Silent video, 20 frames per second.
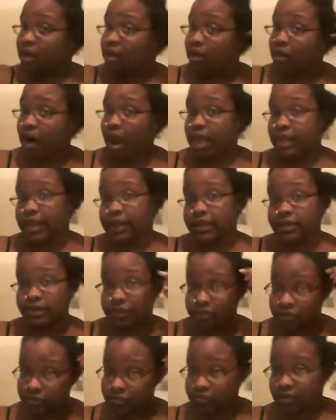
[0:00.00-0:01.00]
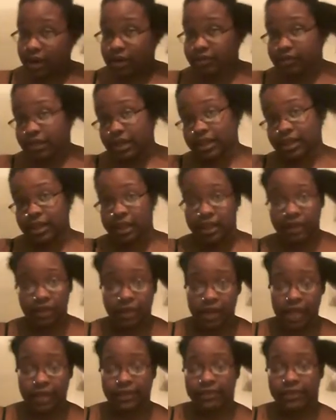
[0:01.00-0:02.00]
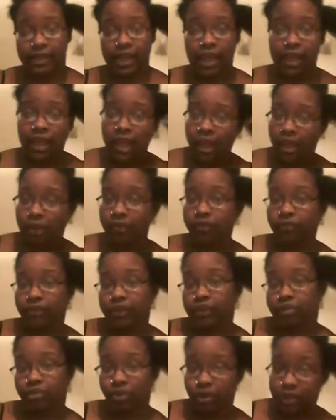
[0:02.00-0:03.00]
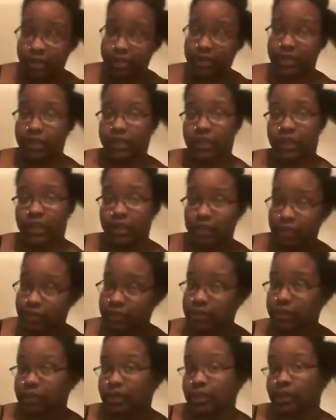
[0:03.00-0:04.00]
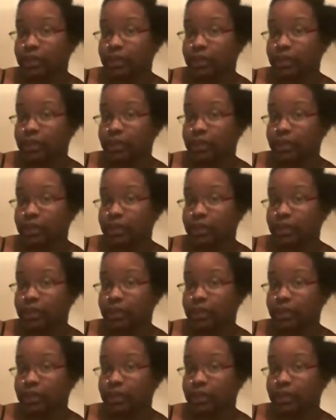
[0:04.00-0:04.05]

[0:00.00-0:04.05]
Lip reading: Or I let it stretch and then the next day I'll re-moisten it